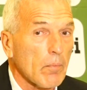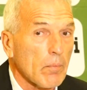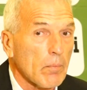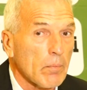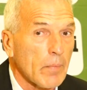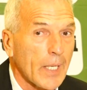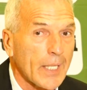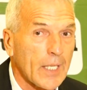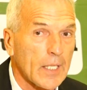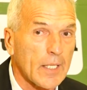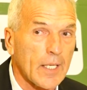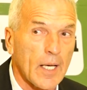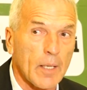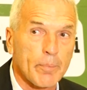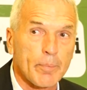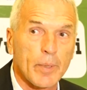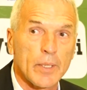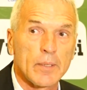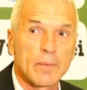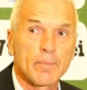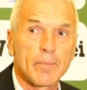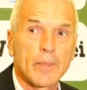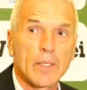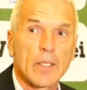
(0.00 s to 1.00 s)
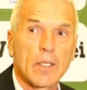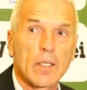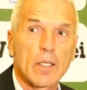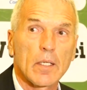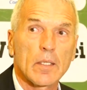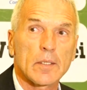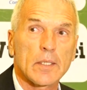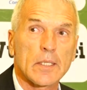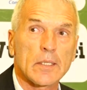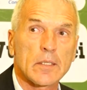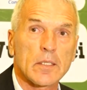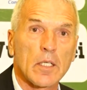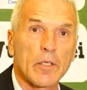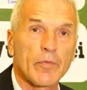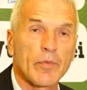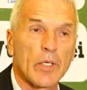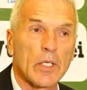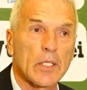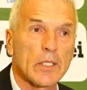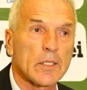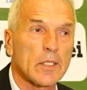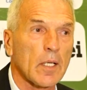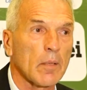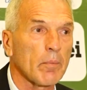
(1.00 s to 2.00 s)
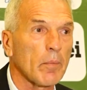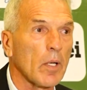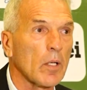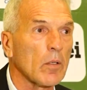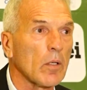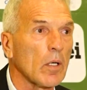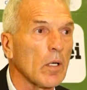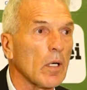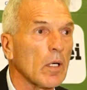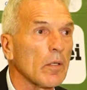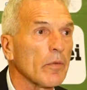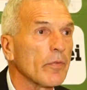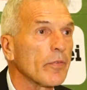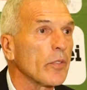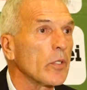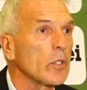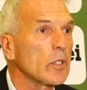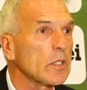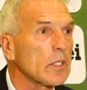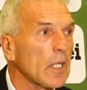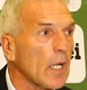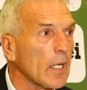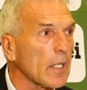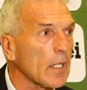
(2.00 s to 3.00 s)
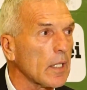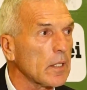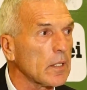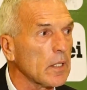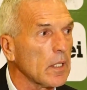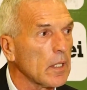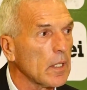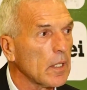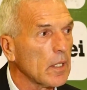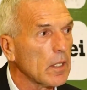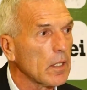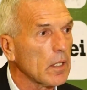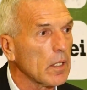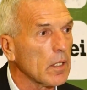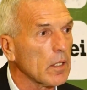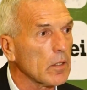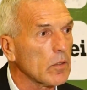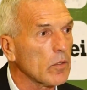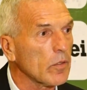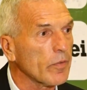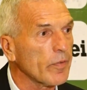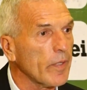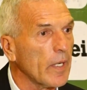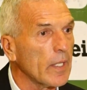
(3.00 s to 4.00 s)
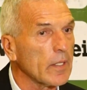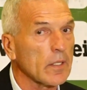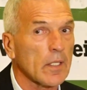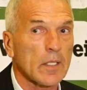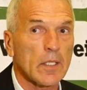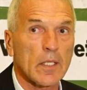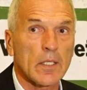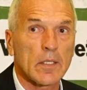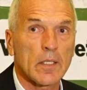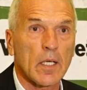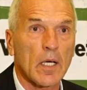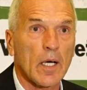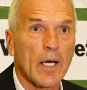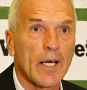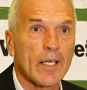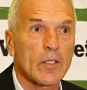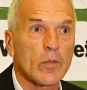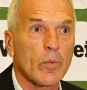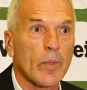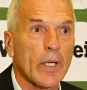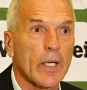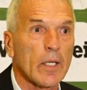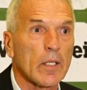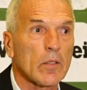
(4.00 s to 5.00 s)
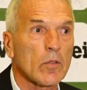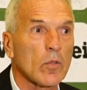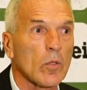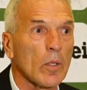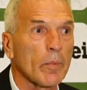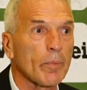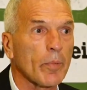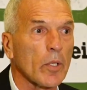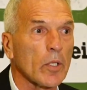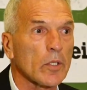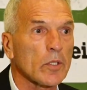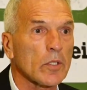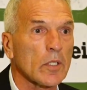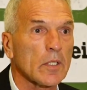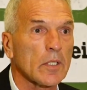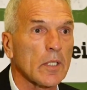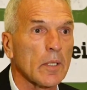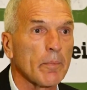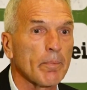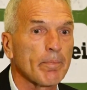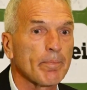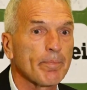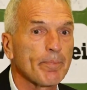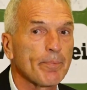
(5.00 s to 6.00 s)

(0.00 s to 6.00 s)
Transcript: make it happen. But that's definitely some our first target, to find it in the right way to approach the team.